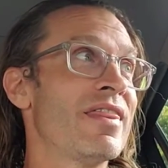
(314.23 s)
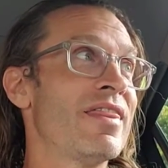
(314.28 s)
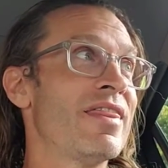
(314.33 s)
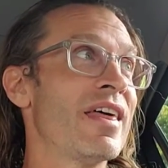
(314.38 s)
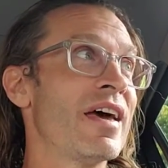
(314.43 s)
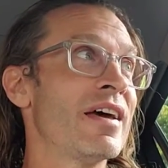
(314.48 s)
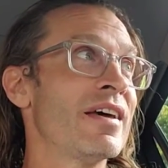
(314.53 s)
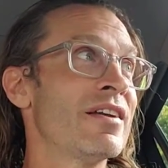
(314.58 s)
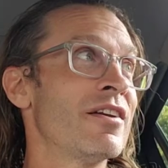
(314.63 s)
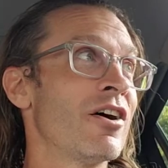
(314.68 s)

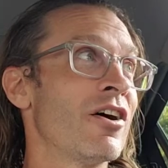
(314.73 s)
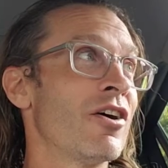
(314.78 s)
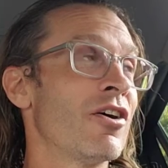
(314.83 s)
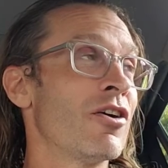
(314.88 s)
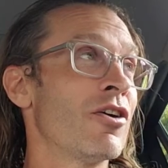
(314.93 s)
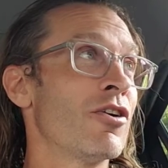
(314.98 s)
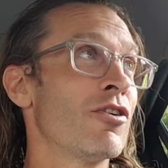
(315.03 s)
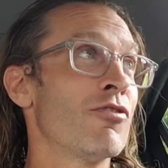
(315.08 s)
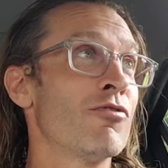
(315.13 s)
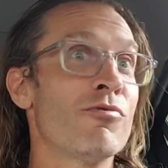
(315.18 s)
that
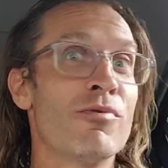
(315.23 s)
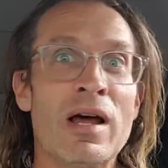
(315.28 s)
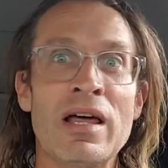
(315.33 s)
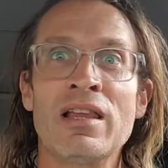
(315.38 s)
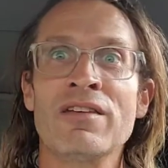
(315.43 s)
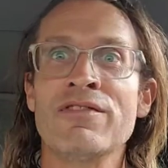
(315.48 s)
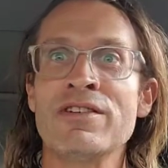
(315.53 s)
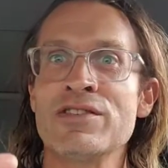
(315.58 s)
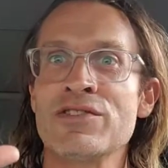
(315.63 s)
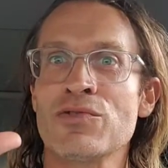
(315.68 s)
are
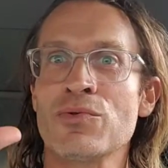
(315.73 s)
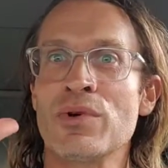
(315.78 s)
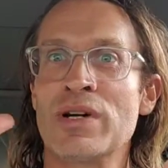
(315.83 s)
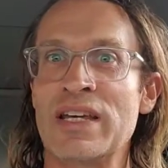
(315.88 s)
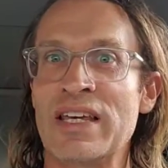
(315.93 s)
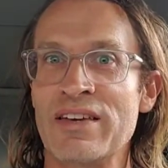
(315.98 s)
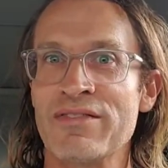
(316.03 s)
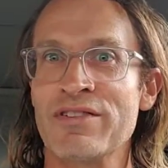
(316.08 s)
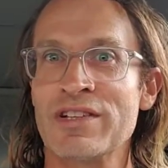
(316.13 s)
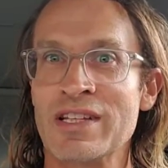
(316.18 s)
relevant to a
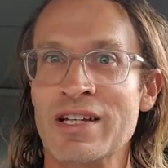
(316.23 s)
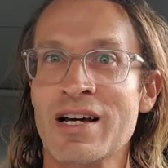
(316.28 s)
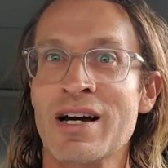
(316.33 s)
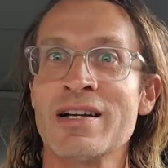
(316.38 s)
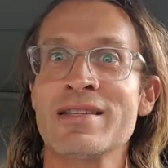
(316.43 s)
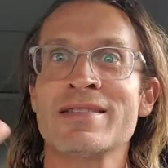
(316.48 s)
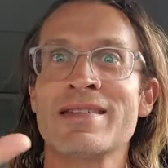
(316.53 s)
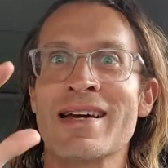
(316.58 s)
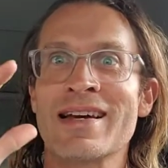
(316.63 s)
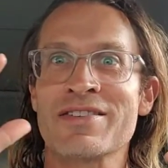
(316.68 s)
given
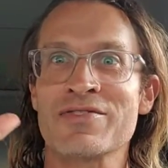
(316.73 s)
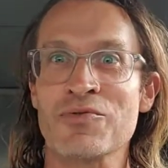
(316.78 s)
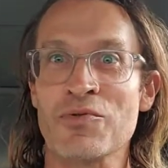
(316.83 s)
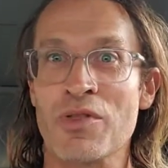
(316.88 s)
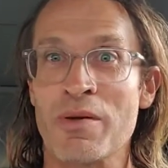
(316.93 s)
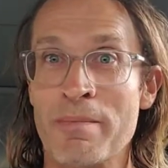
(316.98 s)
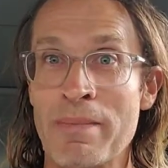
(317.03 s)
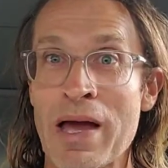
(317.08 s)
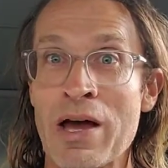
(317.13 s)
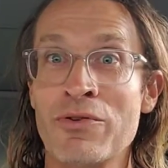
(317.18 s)
context or
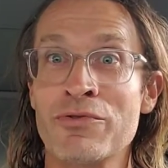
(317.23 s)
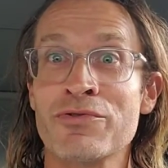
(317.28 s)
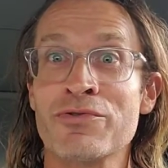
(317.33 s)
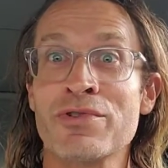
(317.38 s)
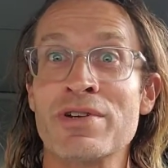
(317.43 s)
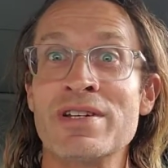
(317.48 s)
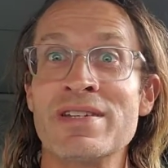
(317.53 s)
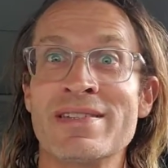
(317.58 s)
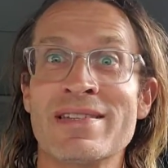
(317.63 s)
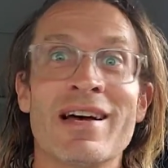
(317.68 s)
the
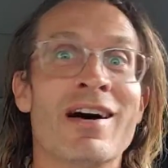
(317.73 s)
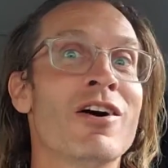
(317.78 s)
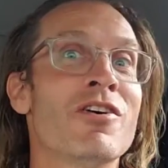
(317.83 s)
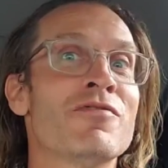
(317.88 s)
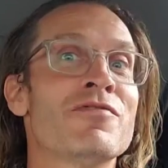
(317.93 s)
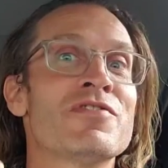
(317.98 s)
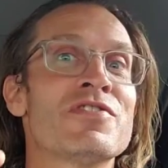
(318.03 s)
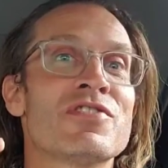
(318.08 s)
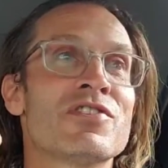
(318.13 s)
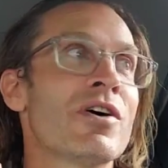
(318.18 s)
boundaries
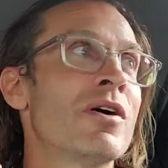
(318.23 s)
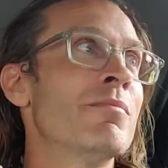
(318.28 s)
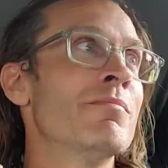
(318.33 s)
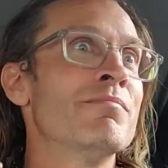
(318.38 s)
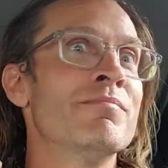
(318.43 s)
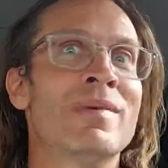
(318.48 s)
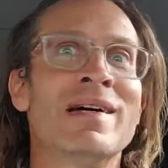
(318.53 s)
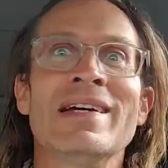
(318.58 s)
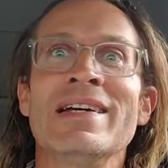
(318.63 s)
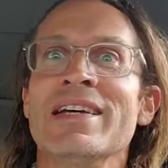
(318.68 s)
of
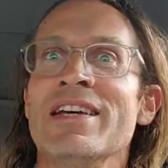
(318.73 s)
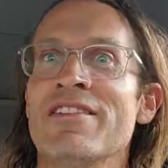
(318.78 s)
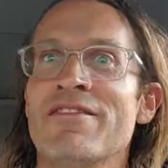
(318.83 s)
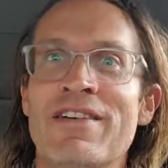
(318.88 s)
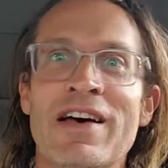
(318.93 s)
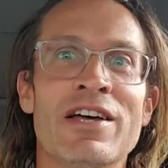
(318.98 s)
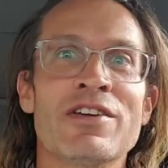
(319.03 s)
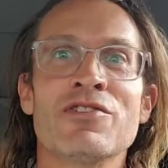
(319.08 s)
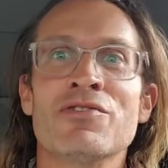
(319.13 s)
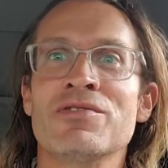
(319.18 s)
some
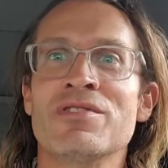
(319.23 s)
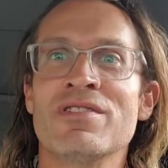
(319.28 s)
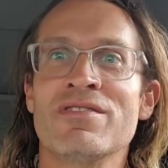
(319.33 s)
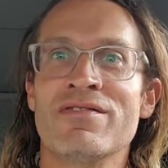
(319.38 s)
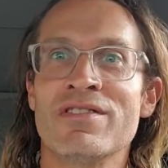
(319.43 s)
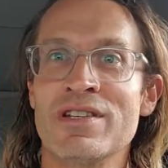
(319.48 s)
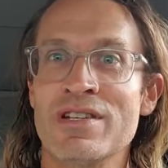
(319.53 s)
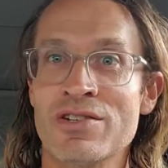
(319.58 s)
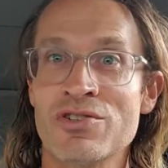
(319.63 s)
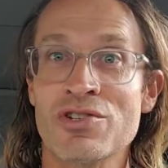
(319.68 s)
evaluative
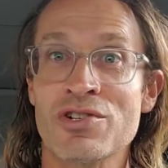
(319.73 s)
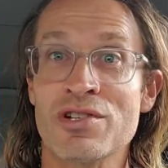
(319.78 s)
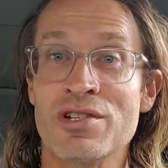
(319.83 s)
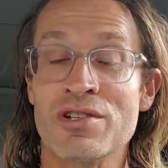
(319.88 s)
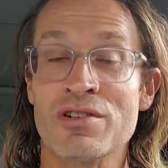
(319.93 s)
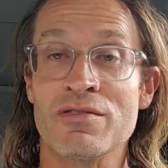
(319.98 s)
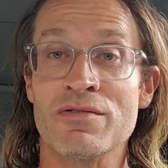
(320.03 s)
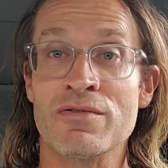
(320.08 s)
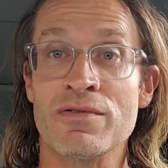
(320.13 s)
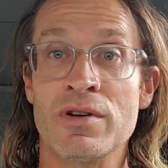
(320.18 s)

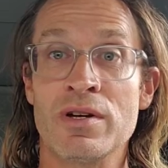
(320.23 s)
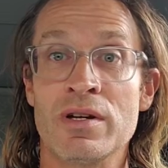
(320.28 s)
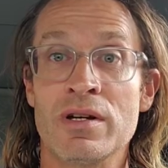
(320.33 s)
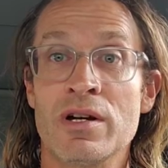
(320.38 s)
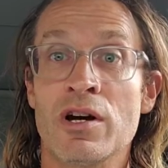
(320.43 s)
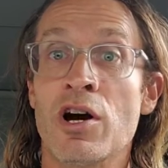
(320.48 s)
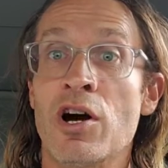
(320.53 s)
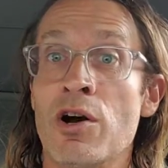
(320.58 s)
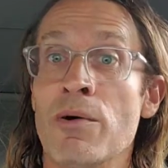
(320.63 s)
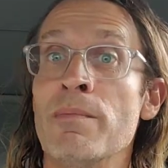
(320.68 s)
initiative
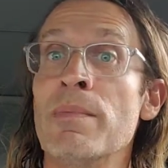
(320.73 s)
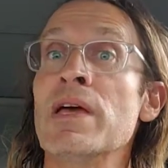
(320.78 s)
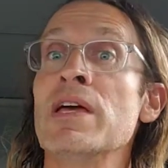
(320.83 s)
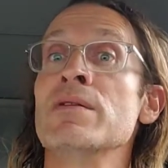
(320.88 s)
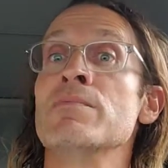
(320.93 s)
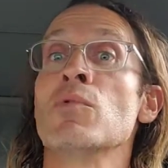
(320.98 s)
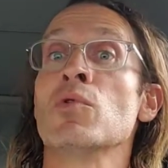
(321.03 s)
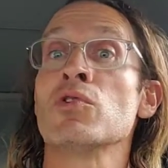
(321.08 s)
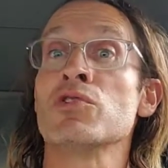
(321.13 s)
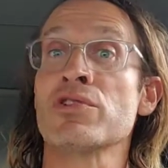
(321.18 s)
are
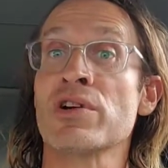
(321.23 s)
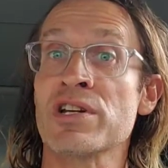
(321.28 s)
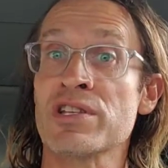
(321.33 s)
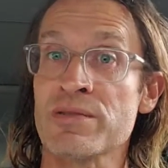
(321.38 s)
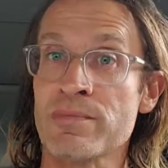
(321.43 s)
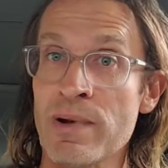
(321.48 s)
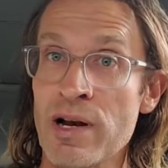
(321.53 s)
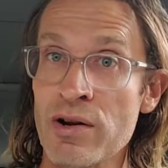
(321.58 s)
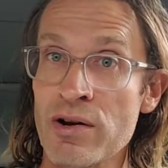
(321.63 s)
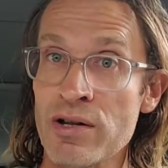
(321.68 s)
made more
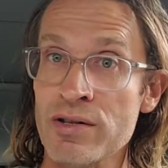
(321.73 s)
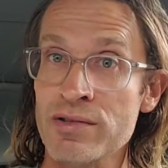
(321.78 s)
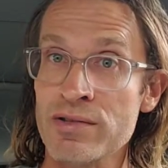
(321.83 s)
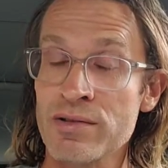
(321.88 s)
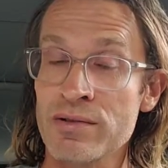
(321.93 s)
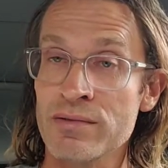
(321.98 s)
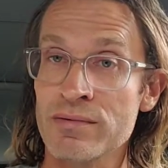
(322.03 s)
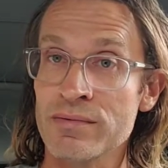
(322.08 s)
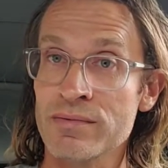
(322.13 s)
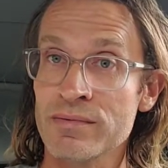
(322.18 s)
transparent
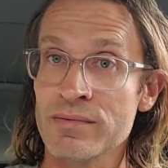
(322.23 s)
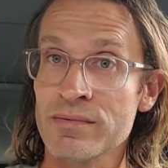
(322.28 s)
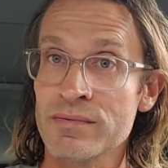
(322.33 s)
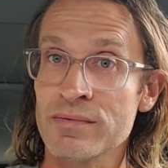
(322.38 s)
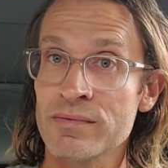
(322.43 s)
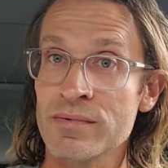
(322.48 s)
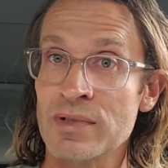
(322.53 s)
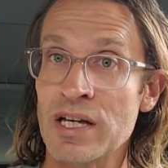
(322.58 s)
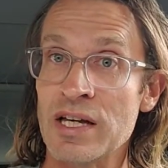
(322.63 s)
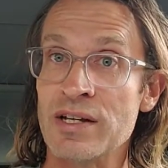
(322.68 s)

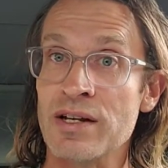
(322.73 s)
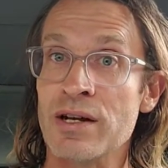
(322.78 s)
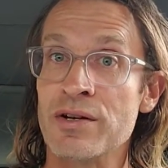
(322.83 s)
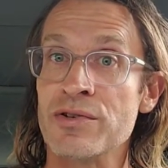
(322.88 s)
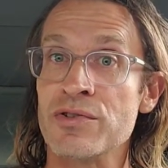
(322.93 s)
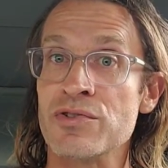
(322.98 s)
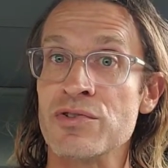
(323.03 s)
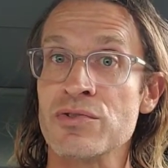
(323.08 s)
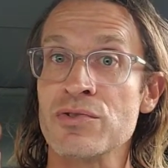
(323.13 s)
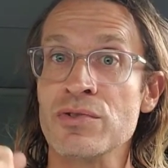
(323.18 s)
and
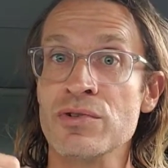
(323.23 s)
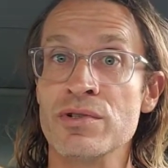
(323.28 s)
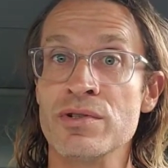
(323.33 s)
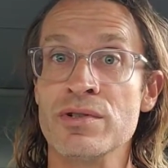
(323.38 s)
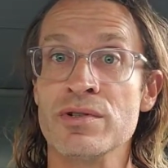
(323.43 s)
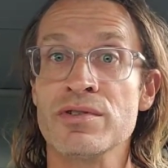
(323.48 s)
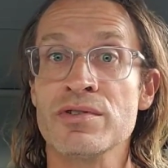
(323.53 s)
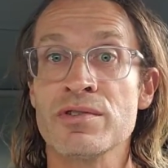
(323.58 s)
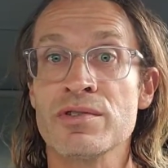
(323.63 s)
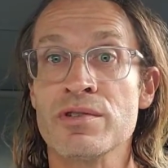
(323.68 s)
understood
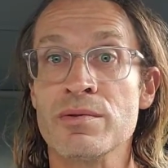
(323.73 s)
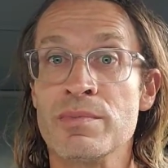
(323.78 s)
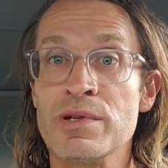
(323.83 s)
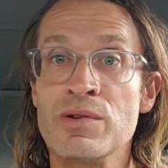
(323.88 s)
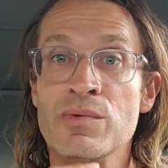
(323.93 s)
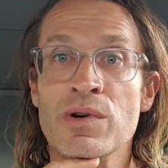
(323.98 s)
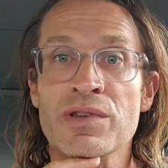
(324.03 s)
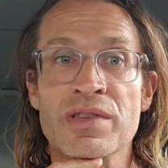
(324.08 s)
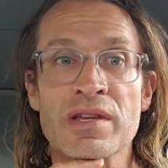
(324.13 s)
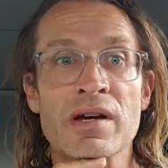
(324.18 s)
to be
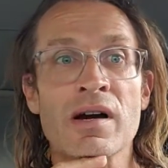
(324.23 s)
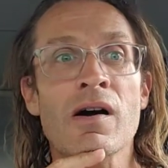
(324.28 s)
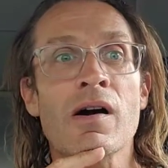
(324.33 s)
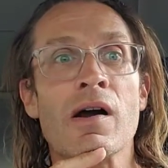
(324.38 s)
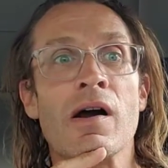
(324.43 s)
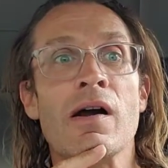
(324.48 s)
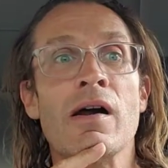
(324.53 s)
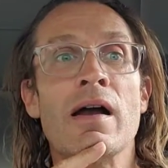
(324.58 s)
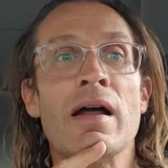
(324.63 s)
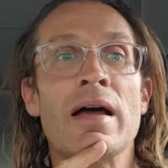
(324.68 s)
what they
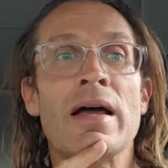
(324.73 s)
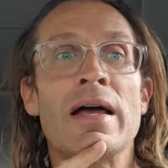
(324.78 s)
are.